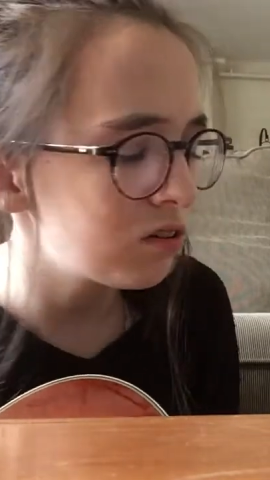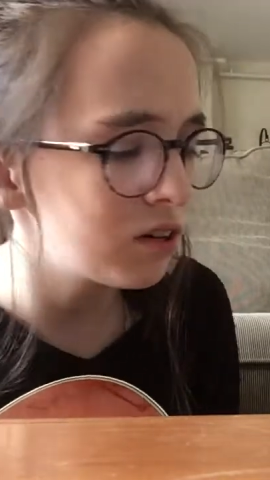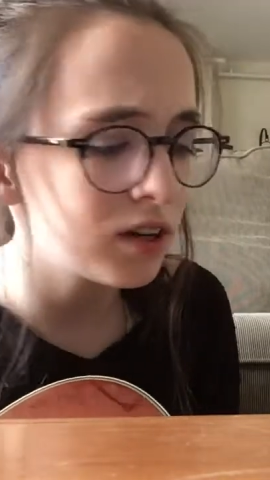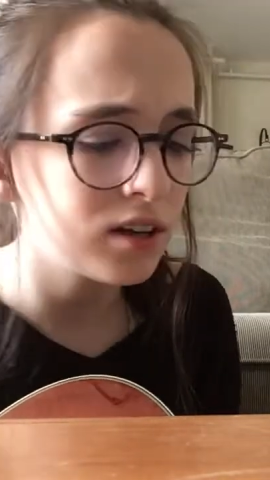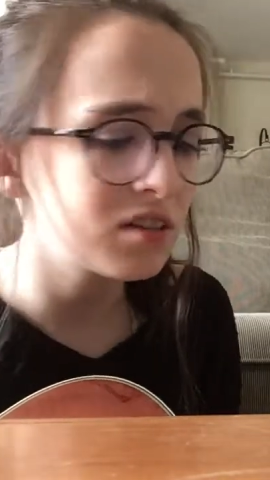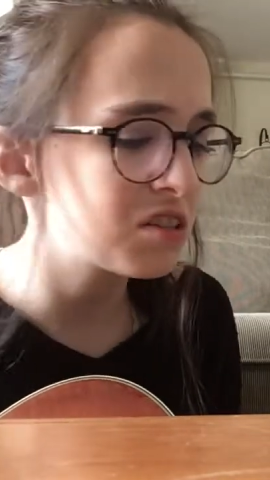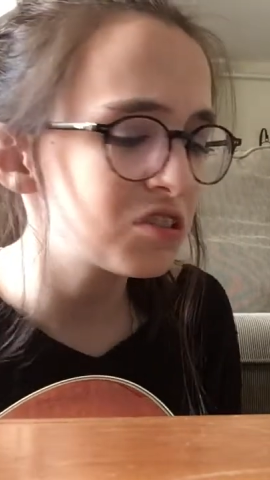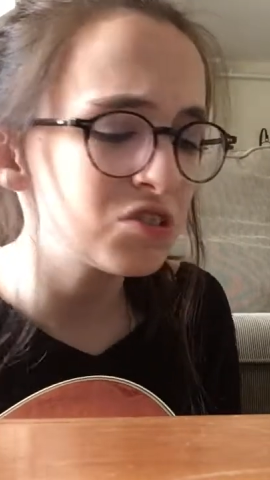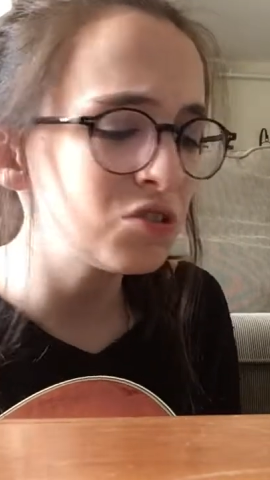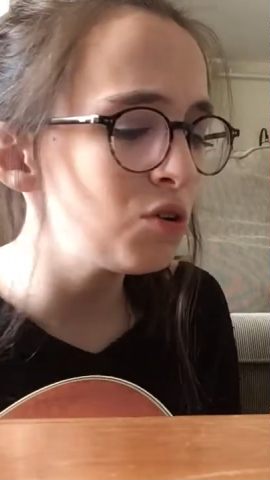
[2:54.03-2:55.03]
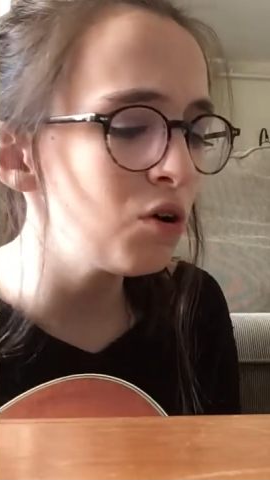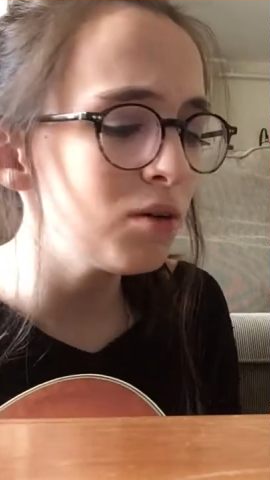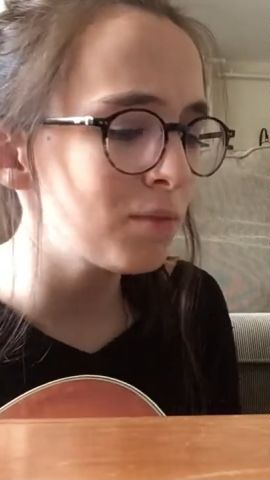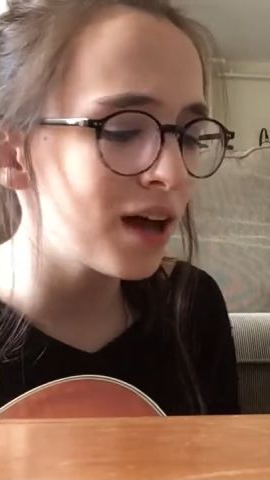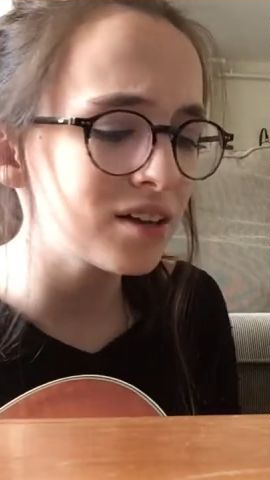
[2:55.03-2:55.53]

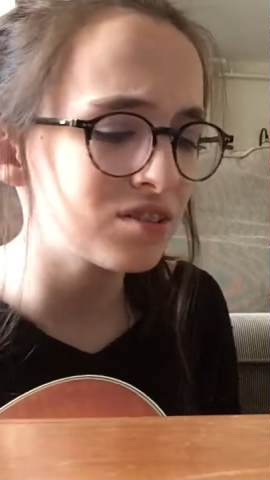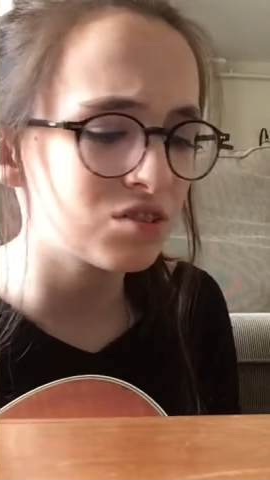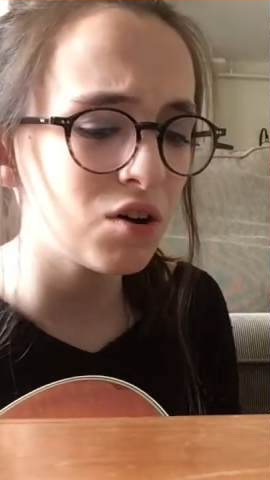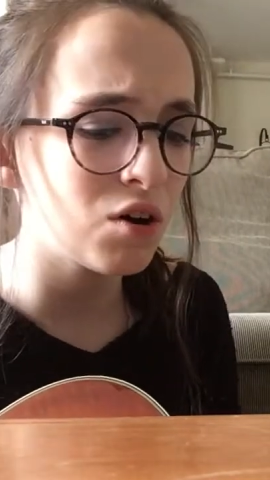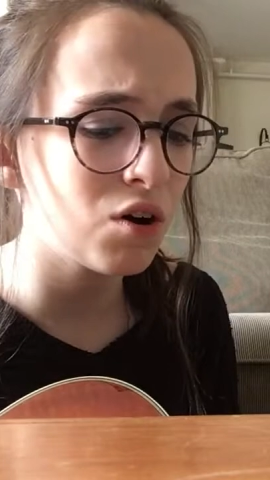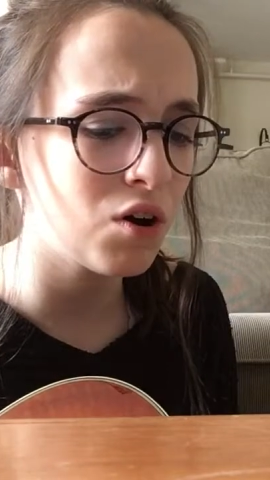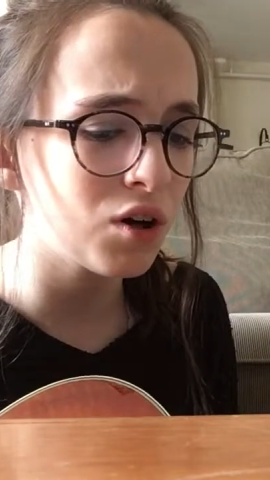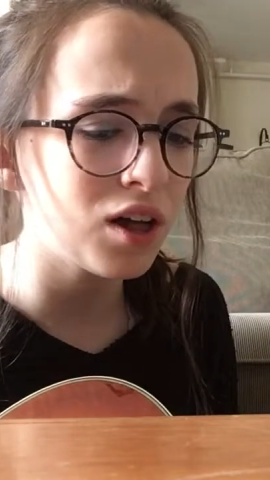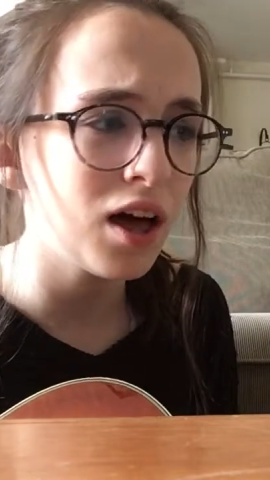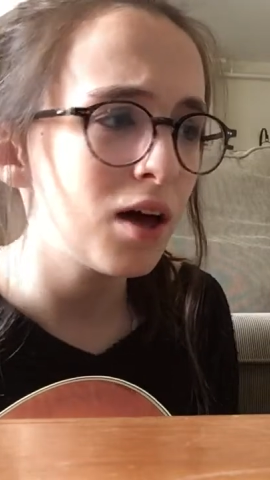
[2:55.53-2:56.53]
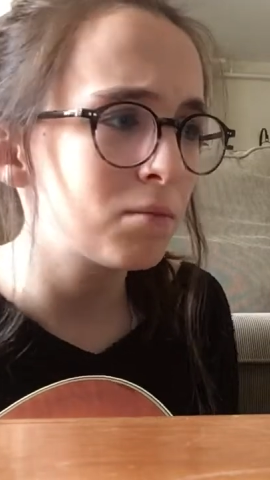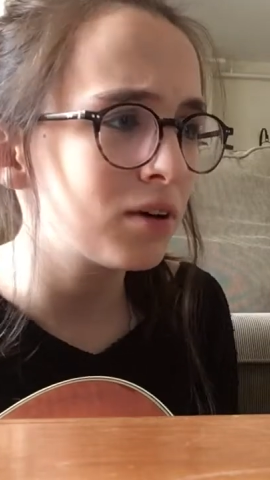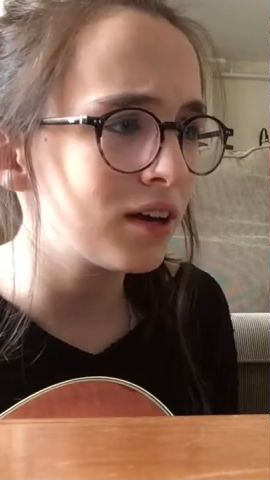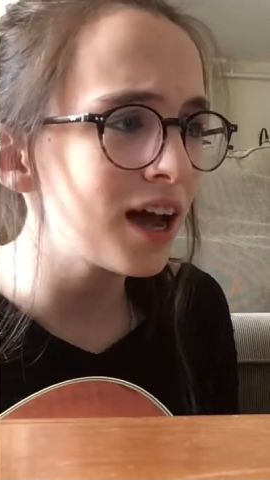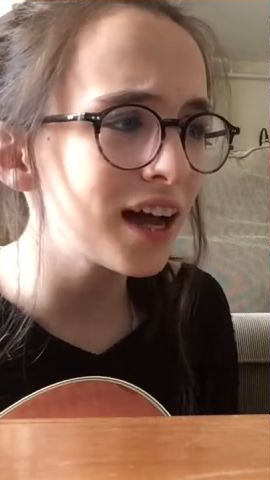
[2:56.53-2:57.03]
restore my soul,
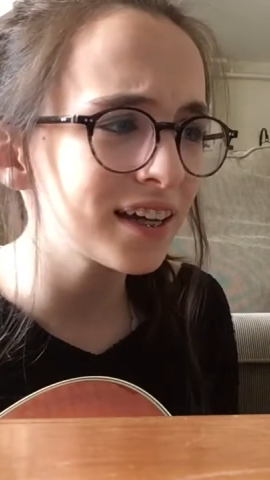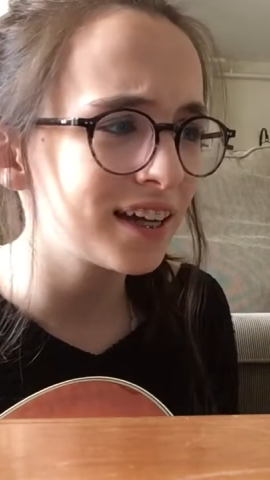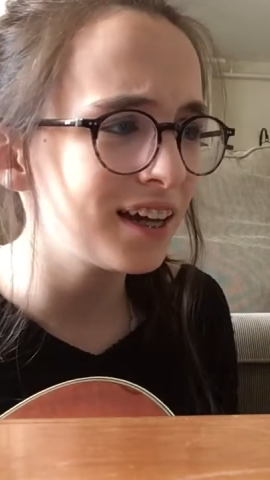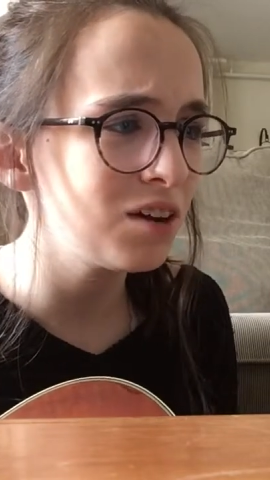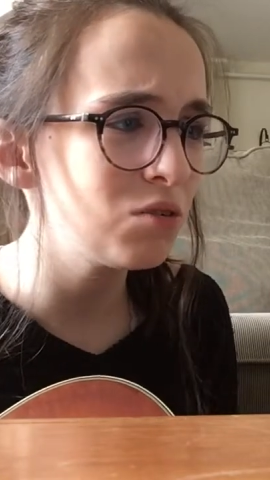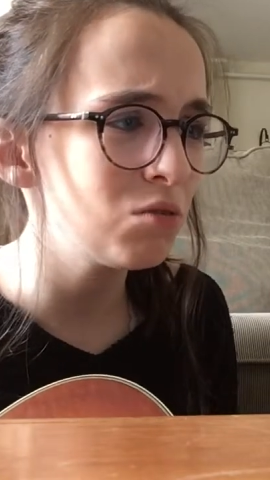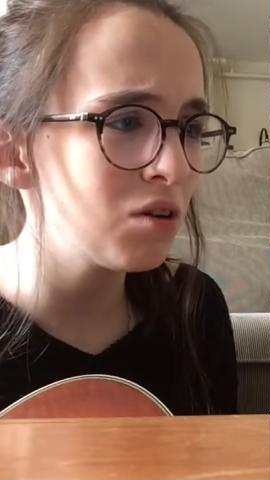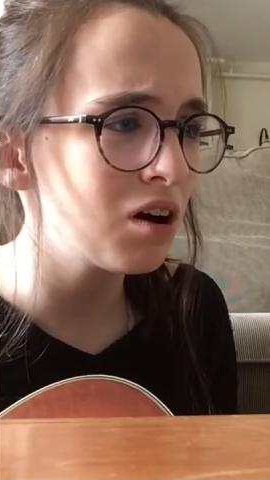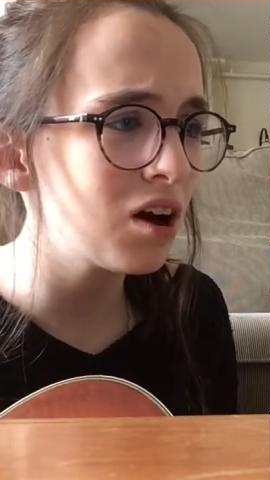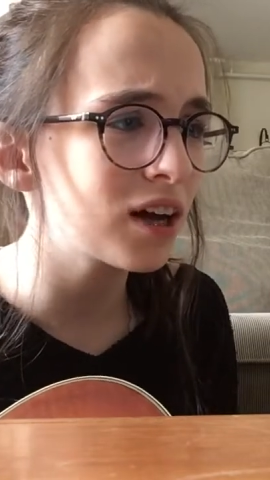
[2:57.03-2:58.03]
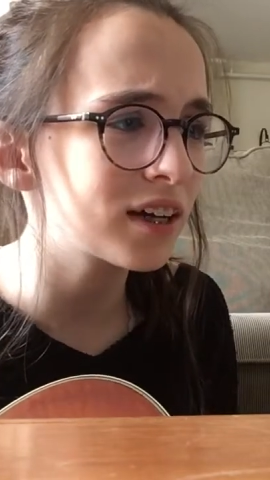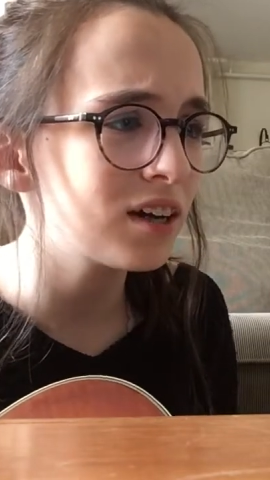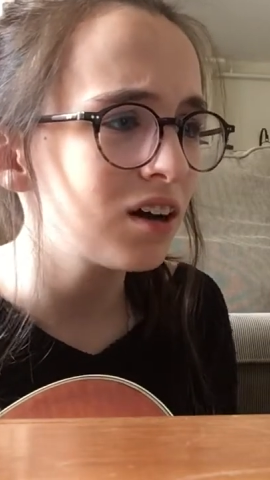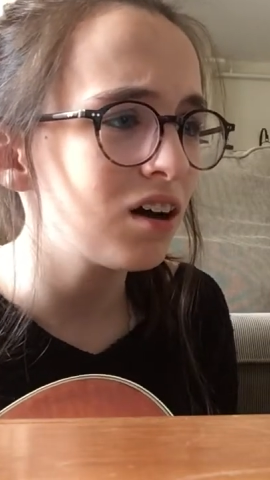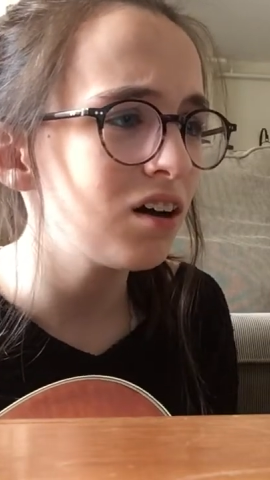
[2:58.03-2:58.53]
but I can't walk
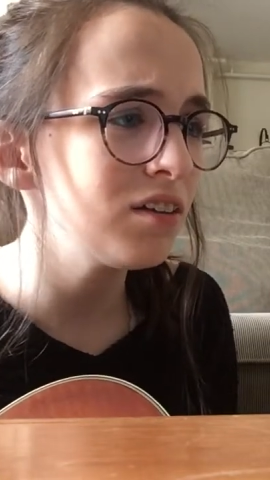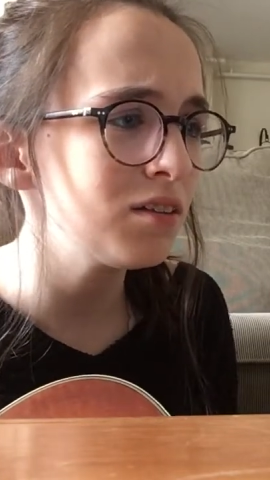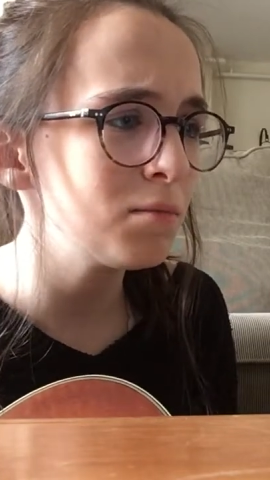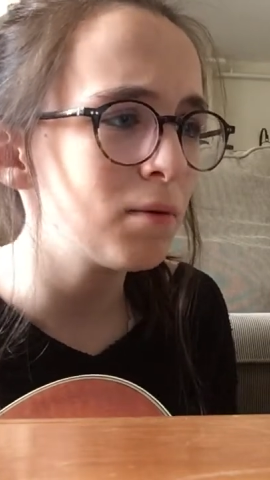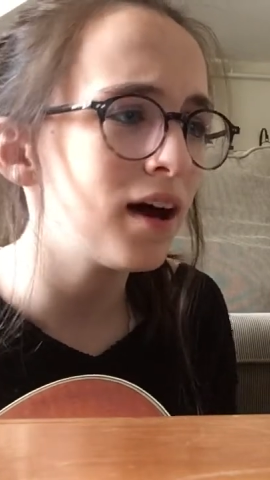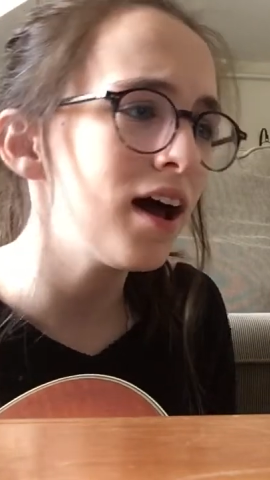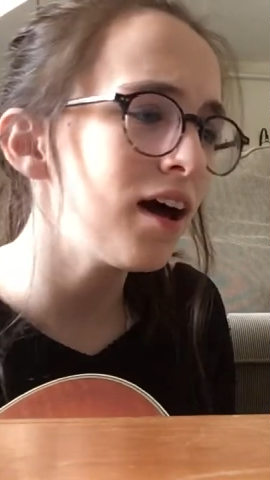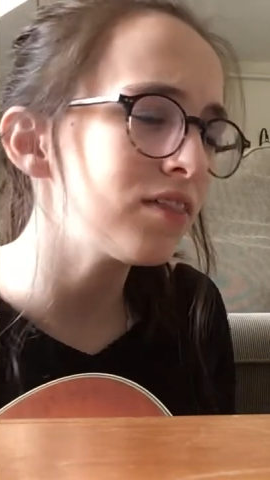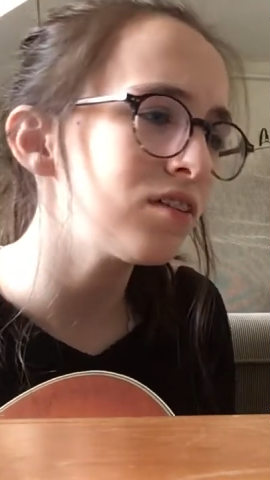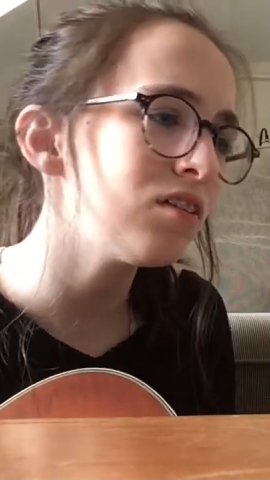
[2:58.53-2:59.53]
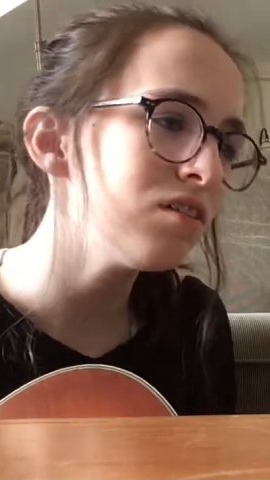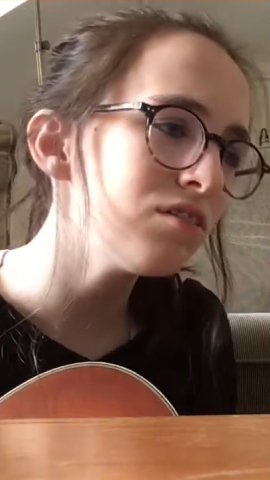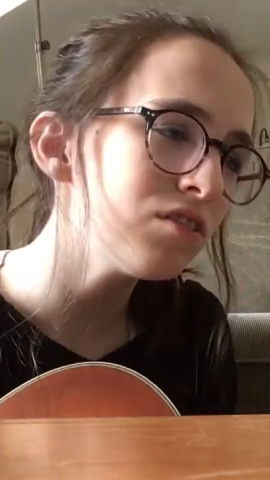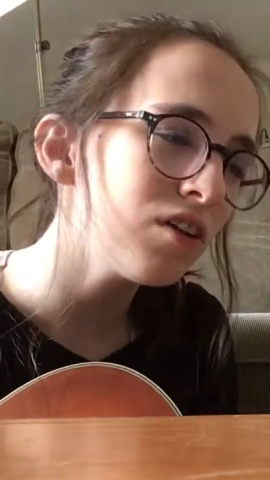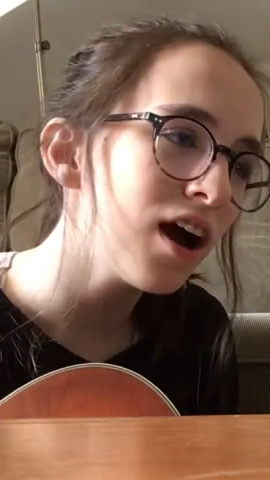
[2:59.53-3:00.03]
on the path
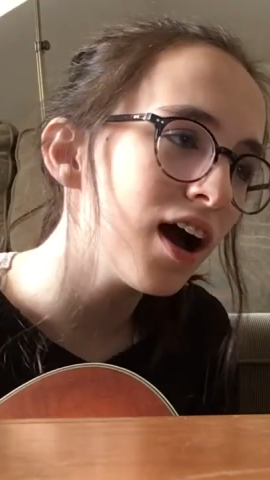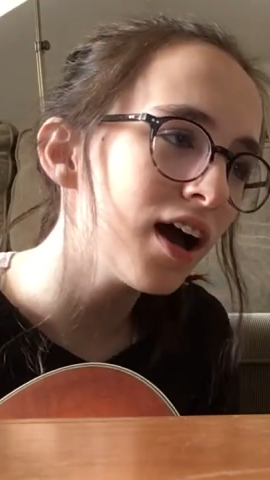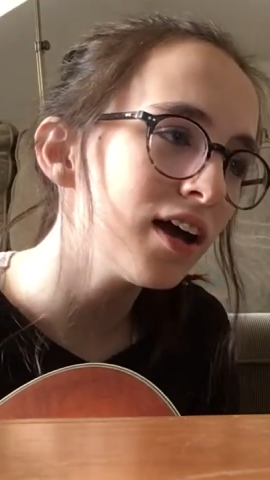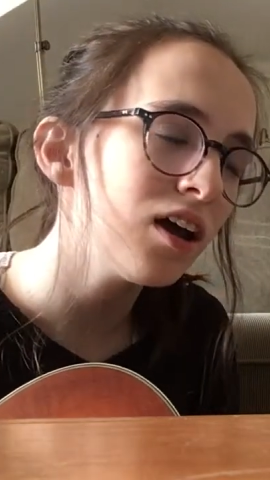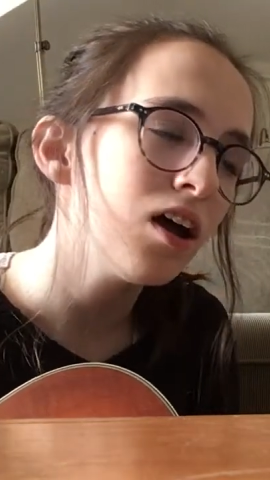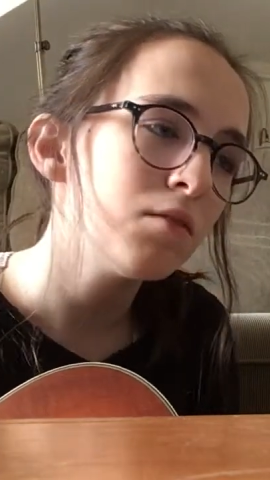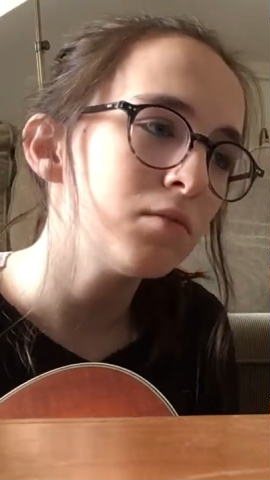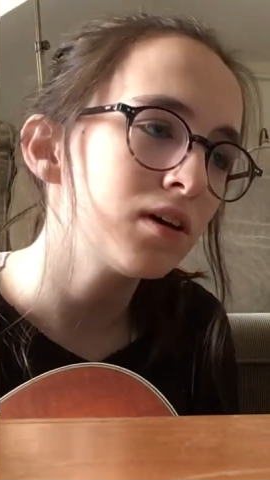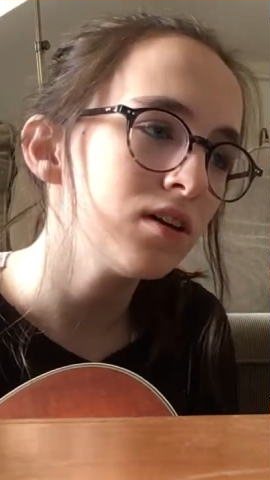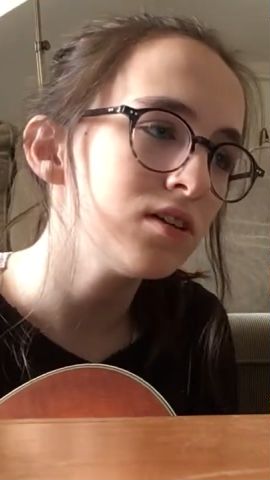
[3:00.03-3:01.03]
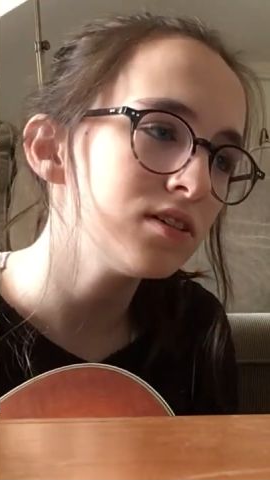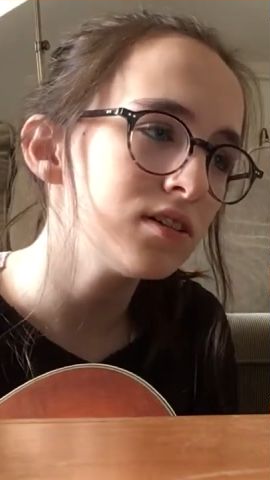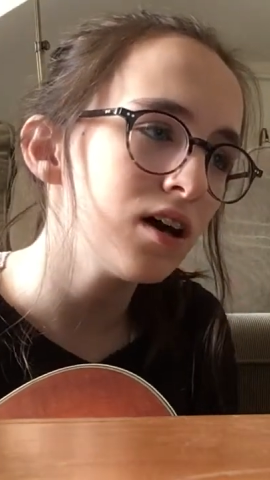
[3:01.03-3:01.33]
of the right because